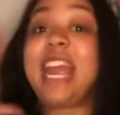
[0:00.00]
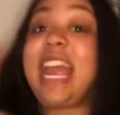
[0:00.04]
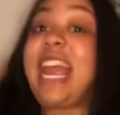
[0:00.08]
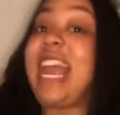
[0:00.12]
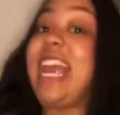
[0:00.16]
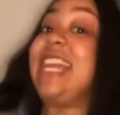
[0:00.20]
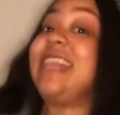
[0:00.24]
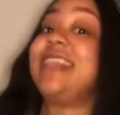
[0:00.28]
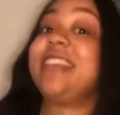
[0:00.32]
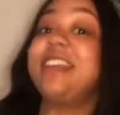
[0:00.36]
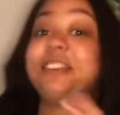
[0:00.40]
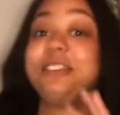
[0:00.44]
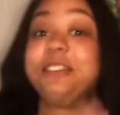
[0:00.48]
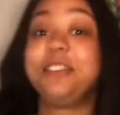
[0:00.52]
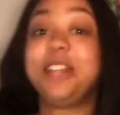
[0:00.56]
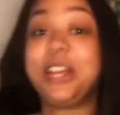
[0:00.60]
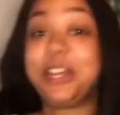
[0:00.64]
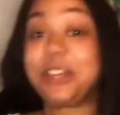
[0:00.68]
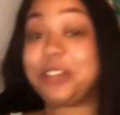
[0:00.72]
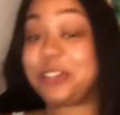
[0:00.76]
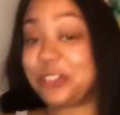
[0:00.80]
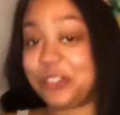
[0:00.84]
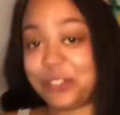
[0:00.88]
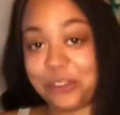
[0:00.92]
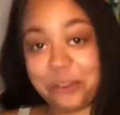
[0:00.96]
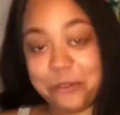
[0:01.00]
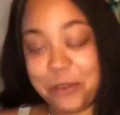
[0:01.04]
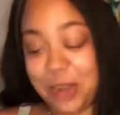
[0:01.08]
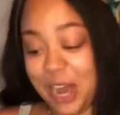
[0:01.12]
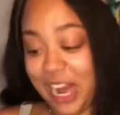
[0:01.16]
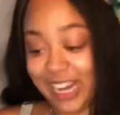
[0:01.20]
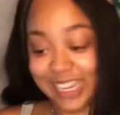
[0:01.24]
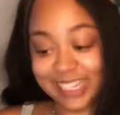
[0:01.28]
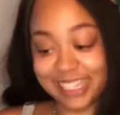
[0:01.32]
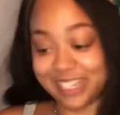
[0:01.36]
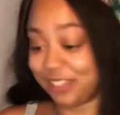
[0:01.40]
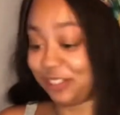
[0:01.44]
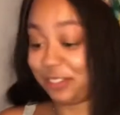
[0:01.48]
And they are like so
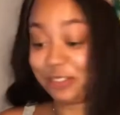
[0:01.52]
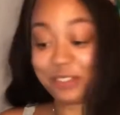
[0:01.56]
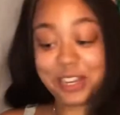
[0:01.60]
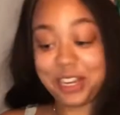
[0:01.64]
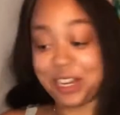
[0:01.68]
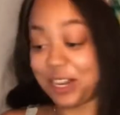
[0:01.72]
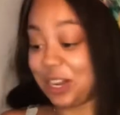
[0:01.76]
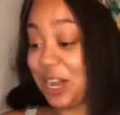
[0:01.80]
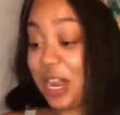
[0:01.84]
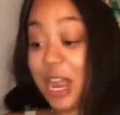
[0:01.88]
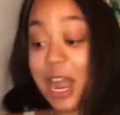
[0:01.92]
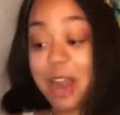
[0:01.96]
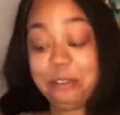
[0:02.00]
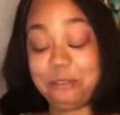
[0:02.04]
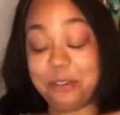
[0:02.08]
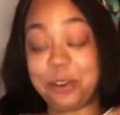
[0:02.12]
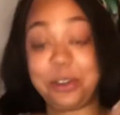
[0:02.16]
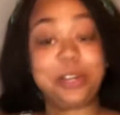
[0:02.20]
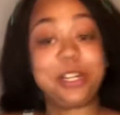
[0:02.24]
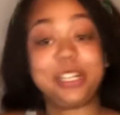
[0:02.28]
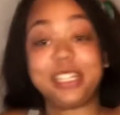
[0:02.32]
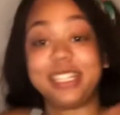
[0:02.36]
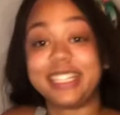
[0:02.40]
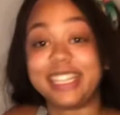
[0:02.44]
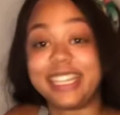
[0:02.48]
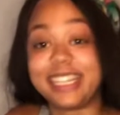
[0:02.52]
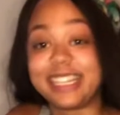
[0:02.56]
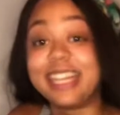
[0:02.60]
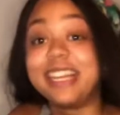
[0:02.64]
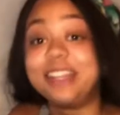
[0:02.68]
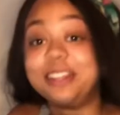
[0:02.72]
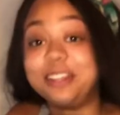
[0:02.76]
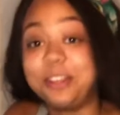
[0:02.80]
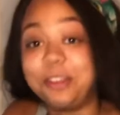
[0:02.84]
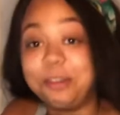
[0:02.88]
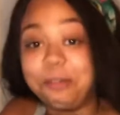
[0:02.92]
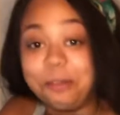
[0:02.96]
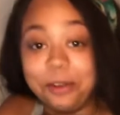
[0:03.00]
nice. This was like never. This is like the end
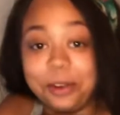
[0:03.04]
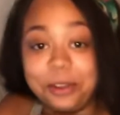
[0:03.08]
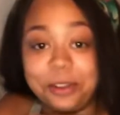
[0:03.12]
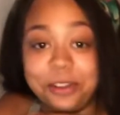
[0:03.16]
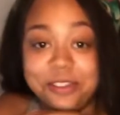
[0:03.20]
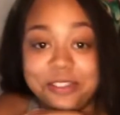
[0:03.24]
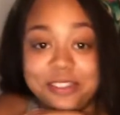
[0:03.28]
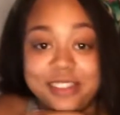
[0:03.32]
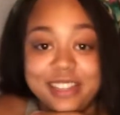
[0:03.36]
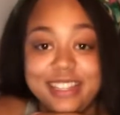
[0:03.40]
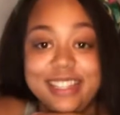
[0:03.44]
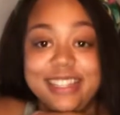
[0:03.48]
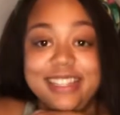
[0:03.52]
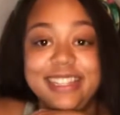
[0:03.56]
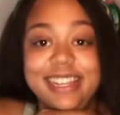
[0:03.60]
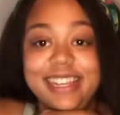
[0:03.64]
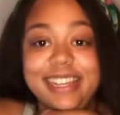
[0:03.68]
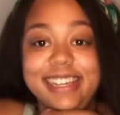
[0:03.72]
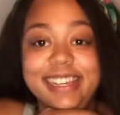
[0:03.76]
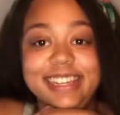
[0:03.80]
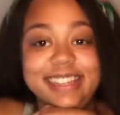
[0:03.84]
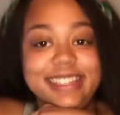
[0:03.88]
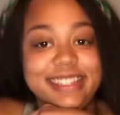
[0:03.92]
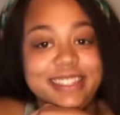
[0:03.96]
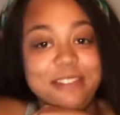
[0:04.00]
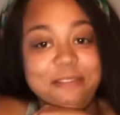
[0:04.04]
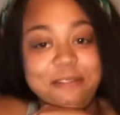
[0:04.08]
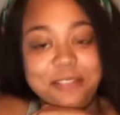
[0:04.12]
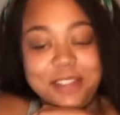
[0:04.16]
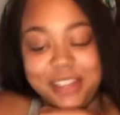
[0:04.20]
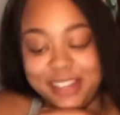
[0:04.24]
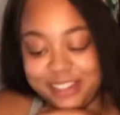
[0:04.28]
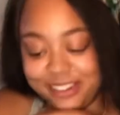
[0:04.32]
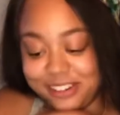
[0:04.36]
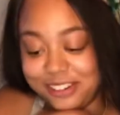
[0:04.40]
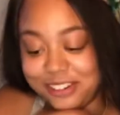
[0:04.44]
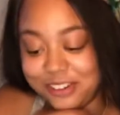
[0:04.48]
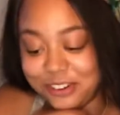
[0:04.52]
of the world. This is like something.
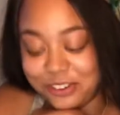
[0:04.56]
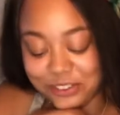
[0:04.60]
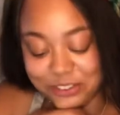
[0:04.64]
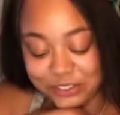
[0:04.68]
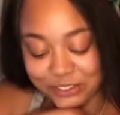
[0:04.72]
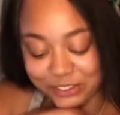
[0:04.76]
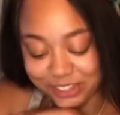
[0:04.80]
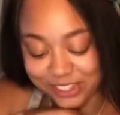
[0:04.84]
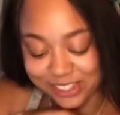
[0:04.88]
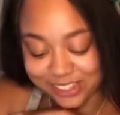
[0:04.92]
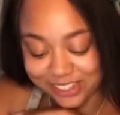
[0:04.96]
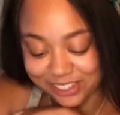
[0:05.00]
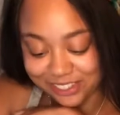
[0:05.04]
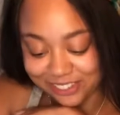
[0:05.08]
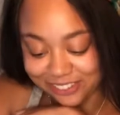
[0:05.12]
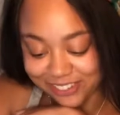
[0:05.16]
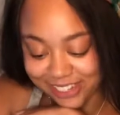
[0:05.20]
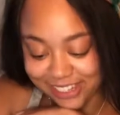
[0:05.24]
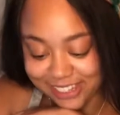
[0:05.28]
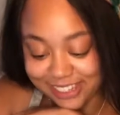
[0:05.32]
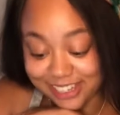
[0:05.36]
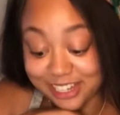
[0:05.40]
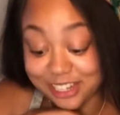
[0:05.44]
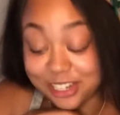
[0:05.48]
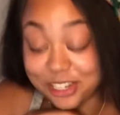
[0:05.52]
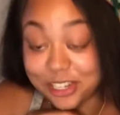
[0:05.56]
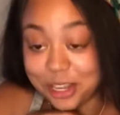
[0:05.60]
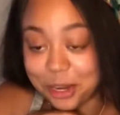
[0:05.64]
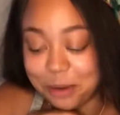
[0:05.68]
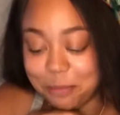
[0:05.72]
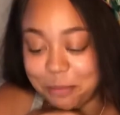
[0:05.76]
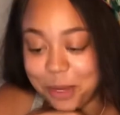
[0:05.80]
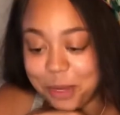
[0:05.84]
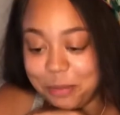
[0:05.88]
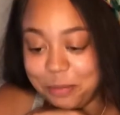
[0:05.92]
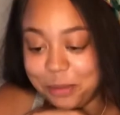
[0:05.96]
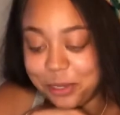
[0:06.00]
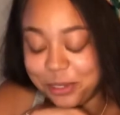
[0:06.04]
No, they're like so nice. They just had a
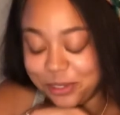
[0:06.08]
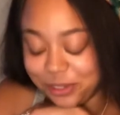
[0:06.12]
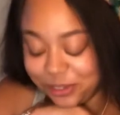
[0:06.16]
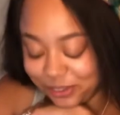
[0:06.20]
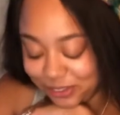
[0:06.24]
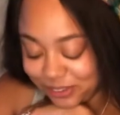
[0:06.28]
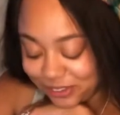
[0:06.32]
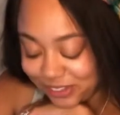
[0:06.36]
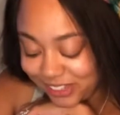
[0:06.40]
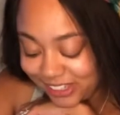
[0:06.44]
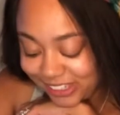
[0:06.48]
baby too.